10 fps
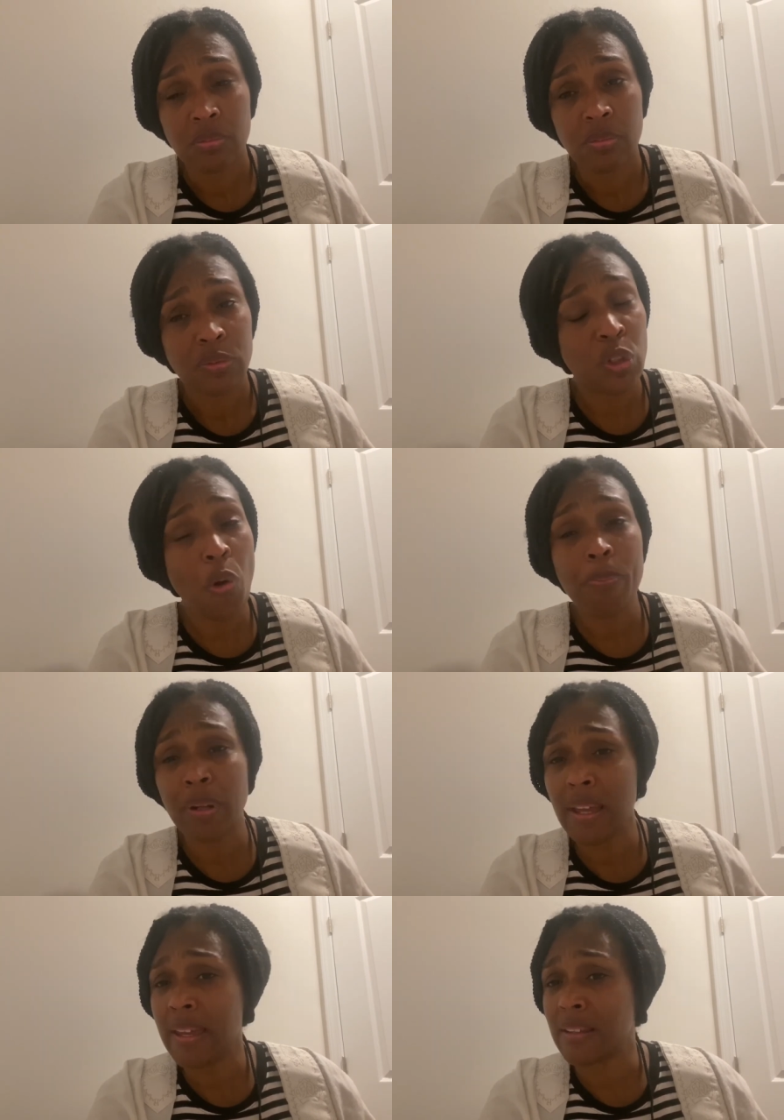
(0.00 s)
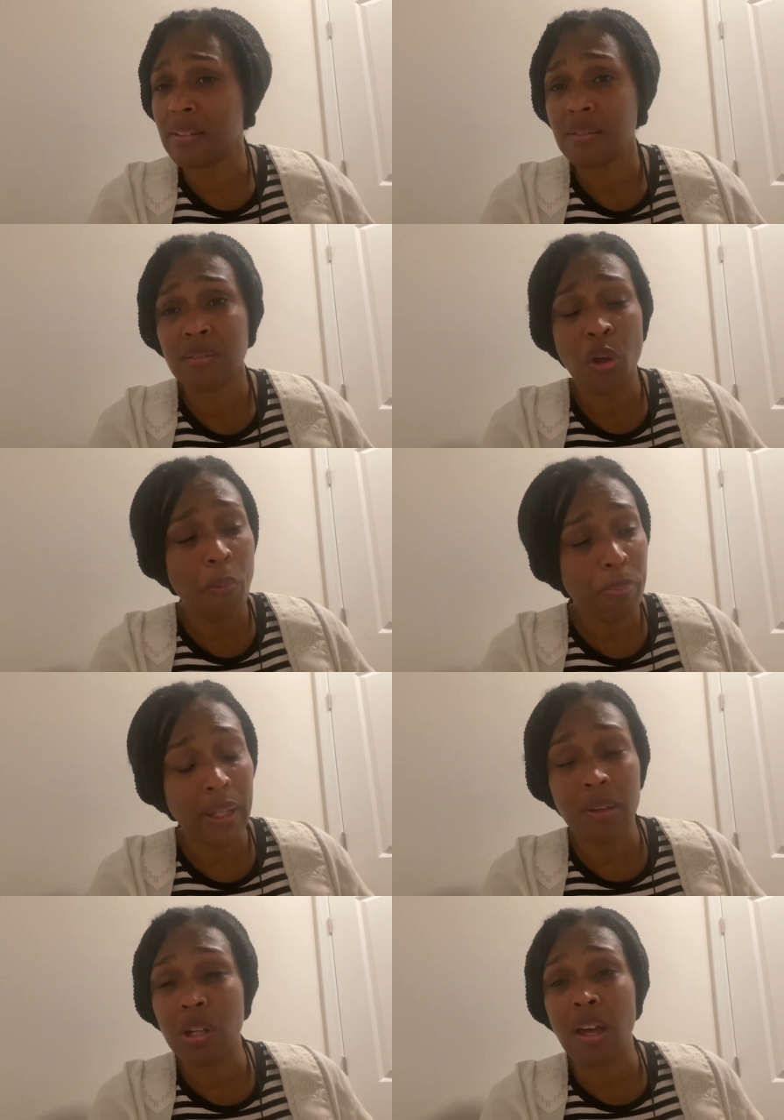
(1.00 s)
Don't play. Don't play
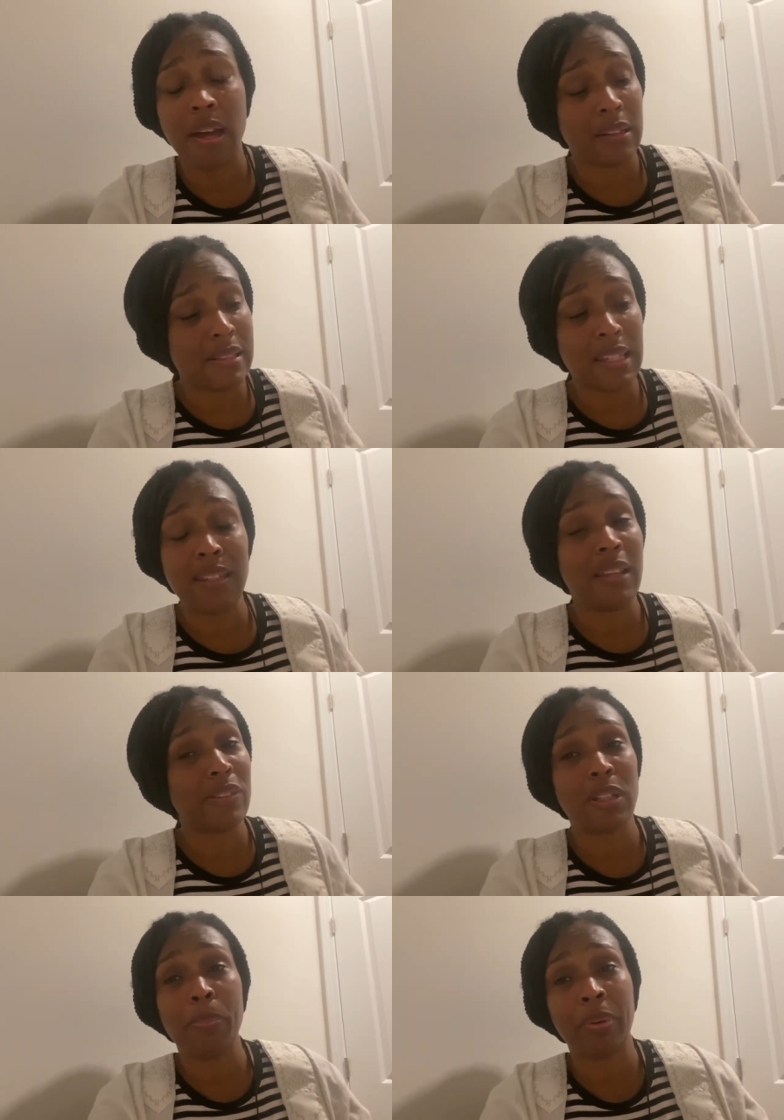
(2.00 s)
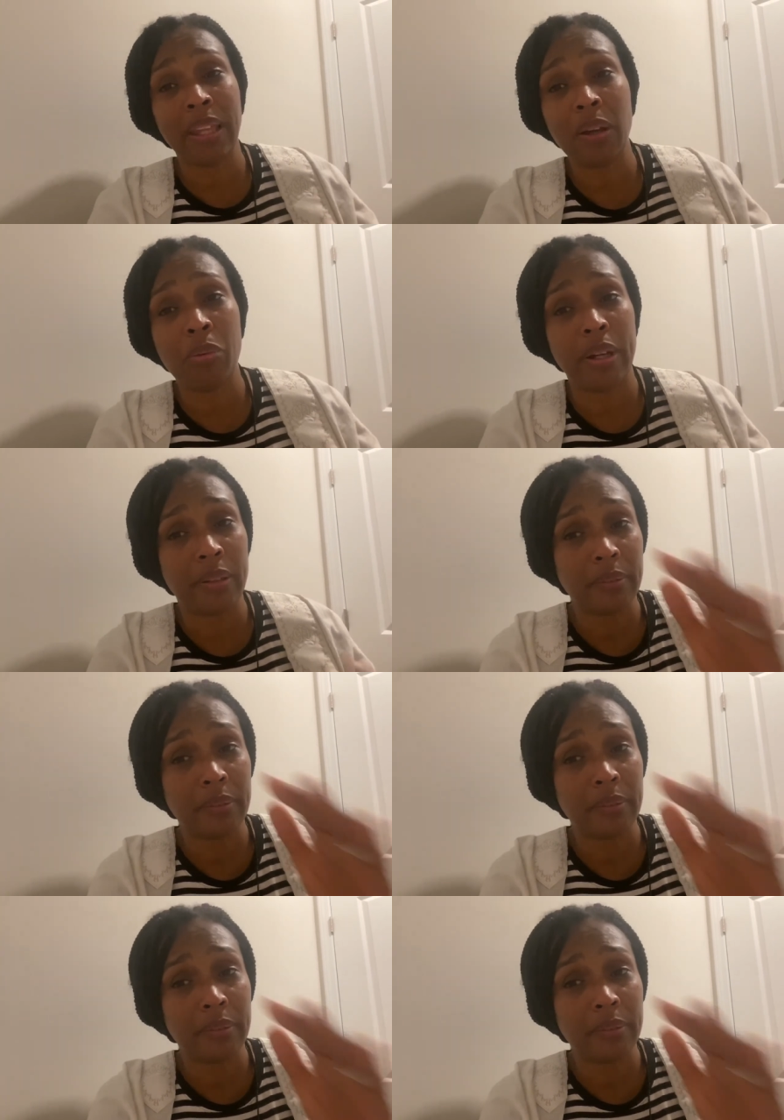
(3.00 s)
with God because he ain't nothing to play with.